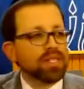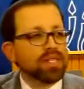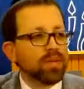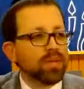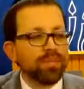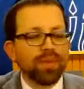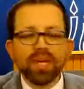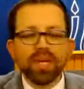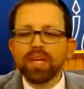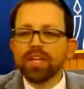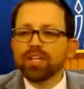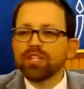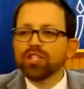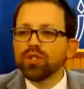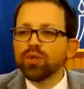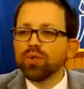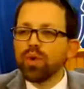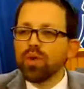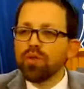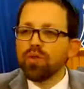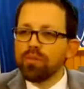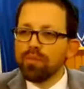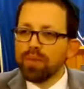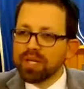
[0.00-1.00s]
it's a big issue
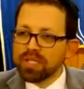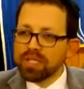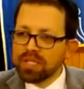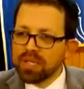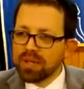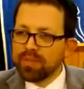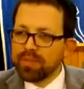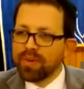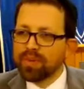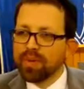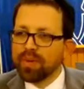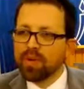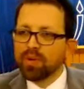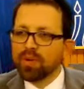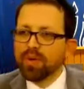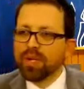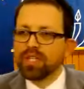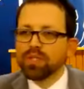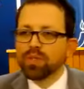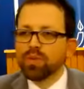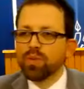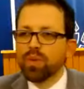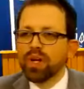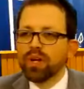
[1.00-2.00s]
with Muslim
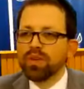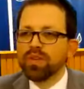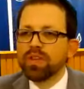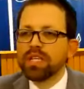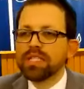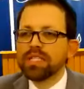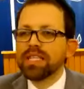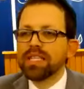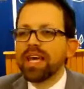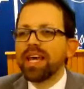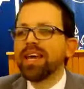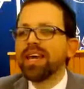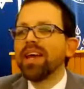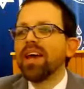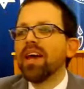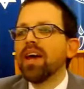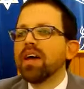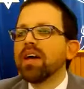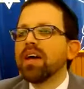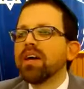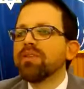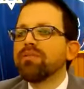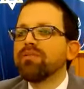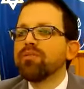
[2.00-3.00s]
immigrants where they say
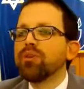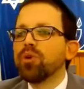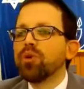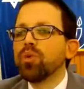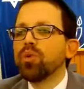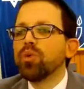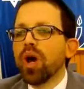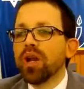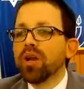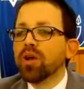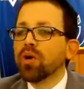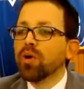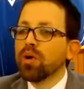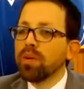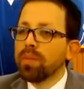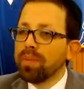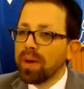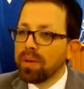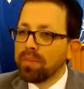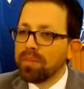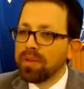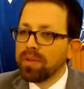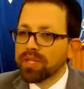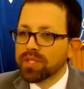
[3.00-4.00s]
if you want to go to
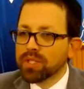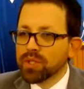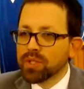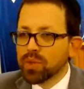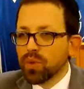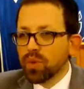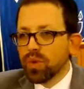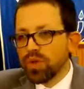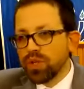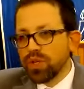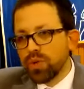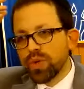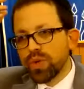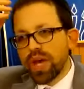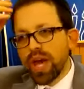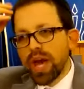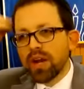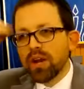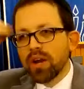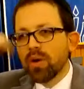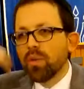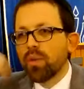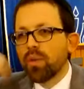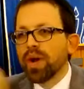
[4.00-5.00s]
public school, you
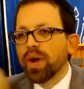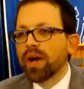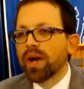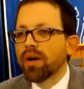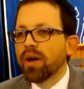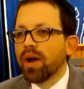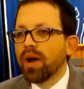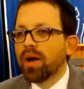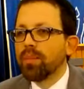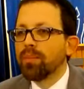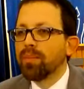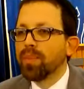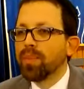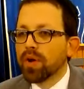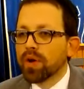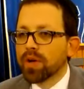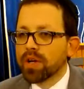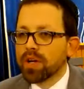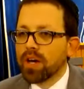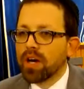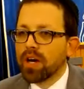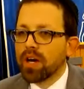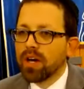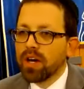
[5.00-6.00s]
cannot wear a
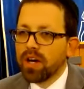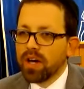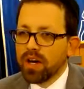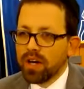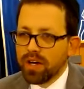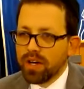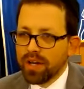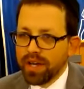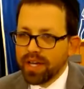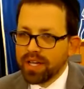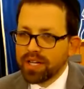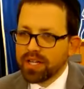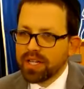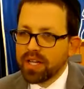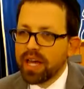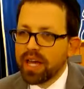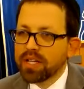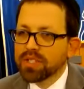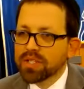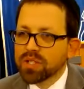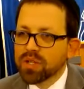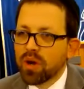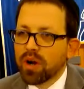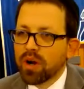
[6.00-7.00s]
burqa, a
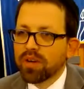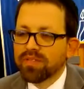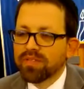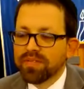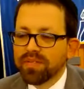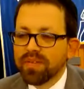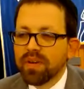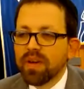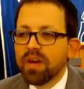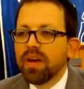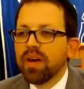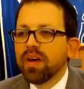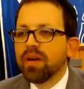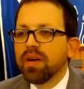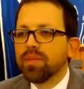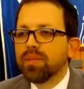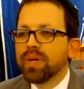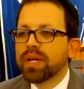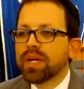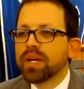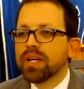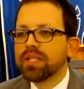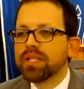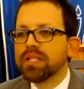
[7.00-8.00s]
headscarf,
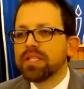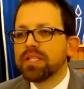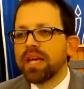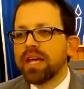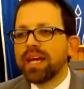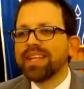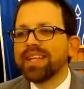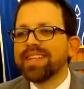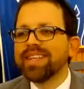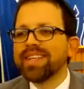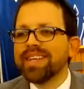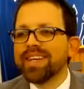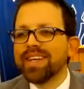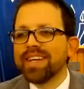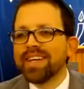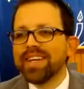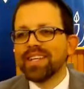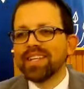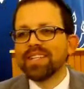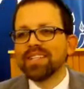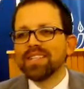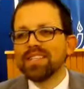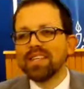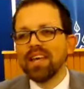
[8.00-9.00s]
because the idea
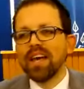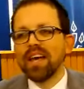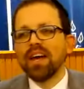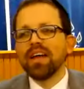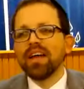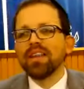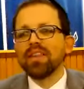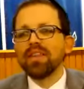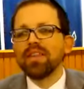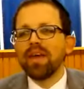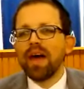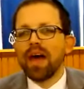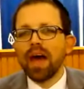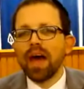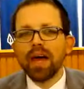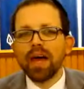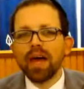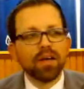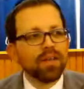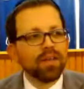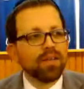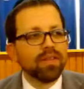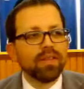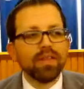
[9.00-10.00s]
is
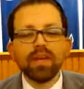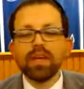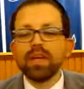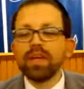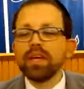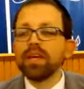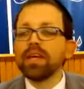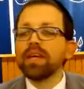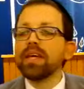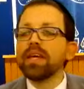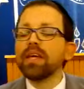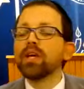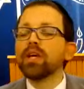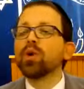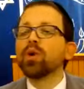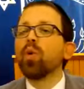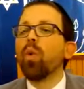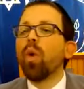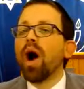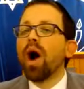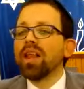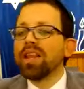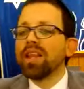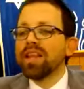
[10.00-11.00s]
that the
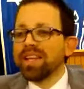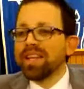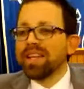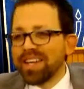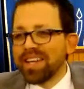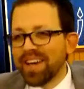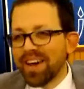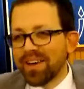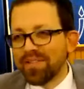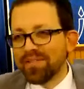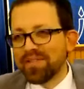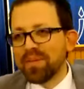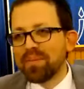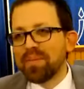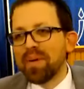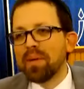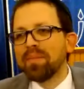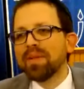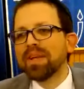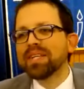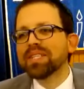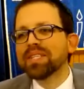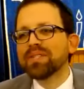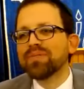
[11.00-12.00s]
equality of the
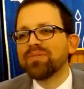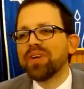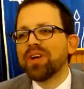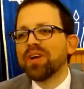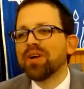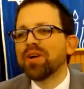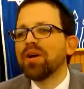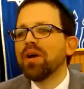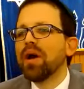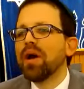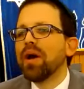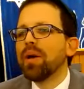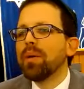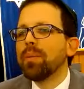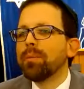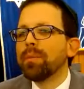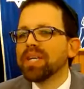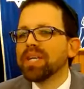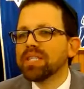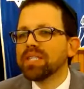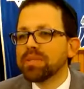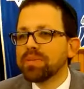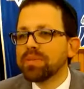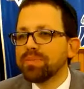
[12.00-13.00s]
public sphere
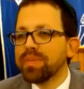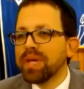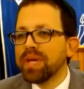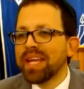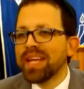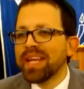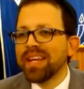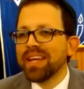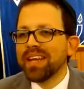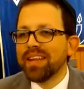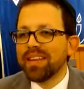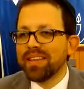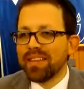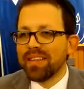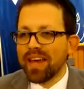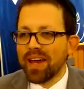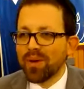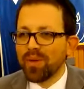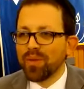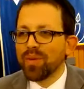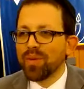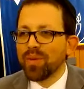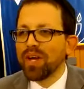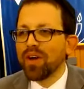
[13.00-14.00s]
must mean
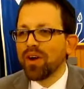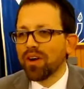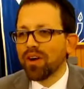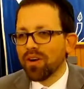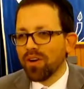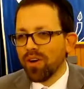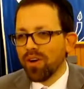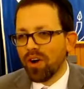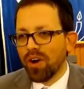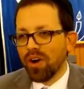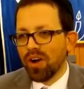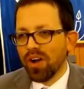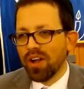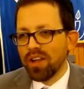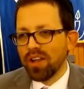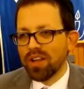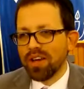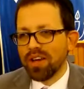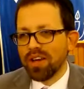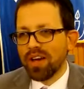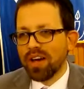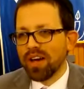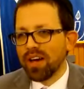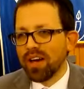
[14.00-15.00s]
that we are
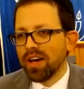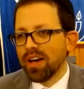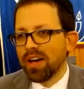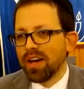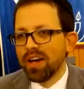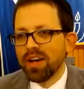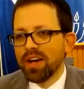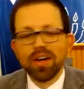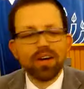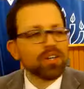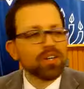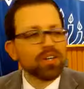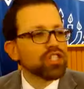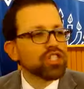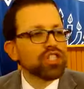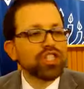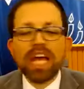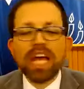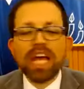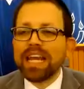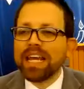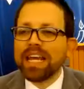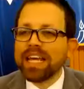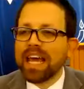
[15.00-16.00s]
all
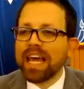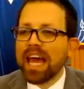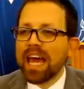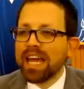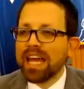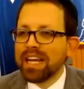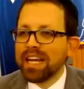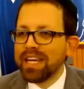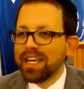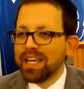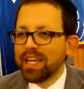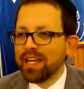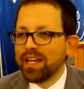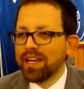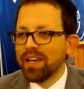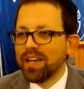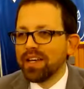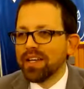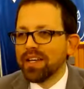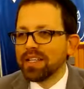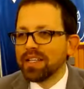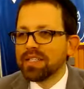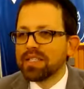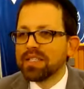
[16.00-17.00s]
shedding any
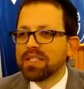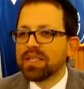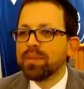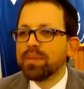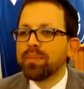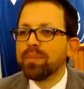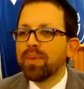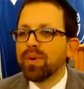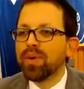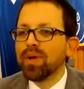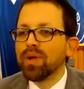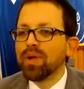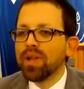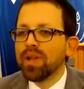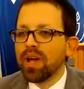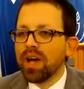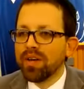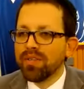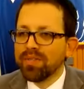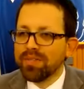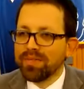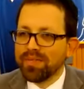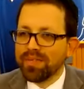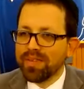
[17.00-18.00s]
symbol
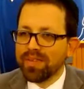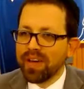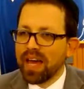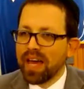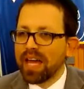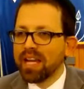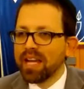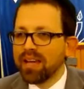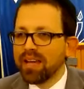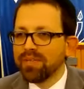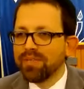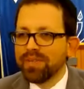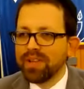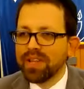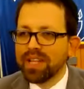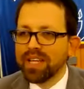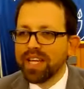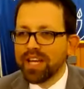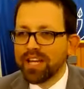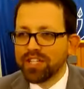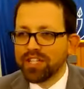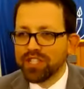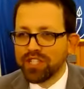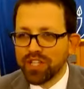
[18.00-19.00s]
of any
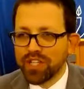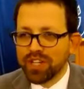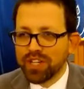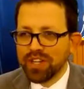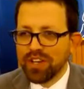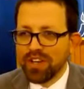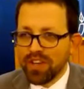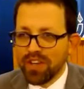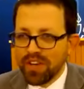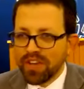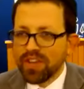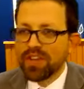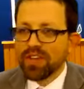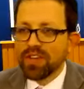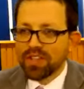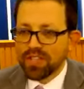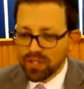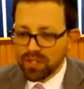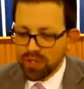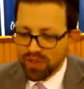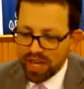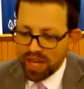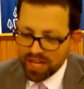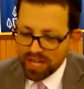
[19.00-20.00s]
affiliation.
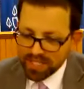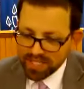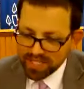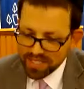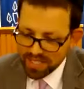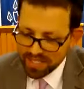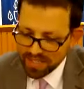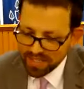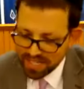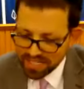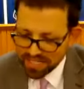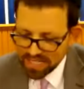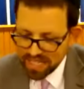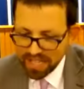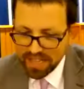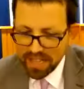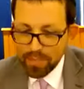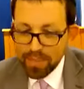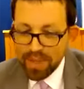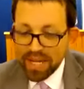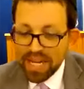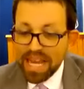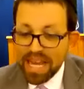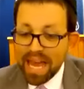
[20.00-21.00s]
So that's the
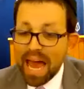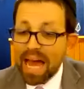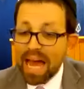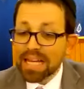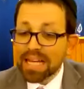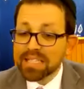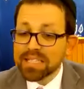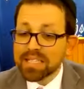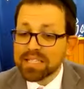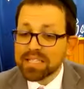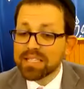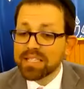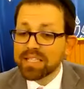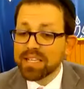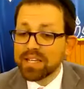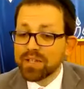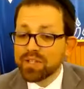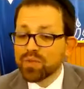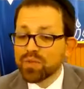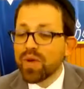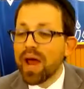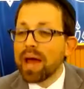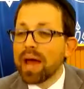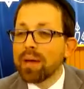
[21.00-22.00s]
idea. But he asks
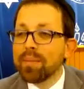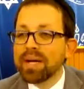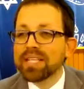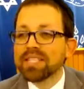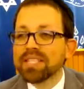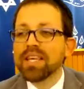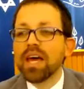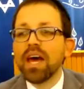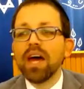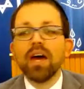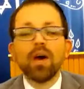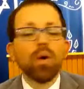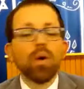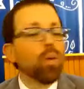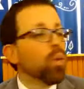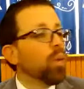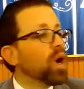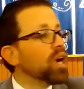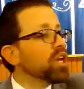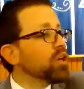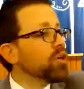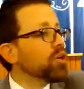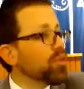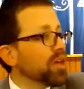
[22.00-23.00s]
these rabbis,
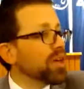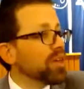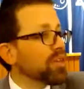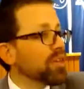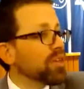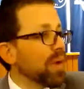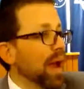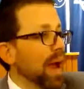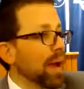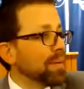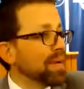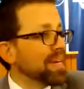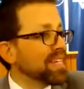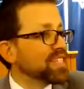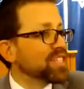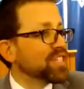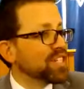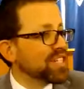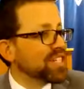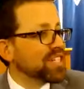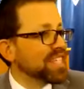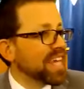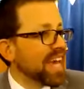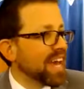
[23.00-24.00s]
what do you think the rabbis
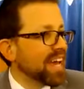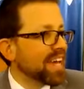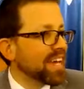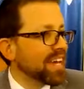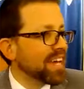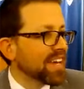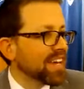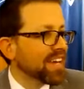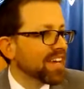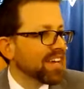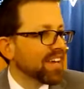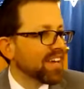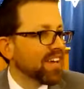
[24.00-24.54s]
should say?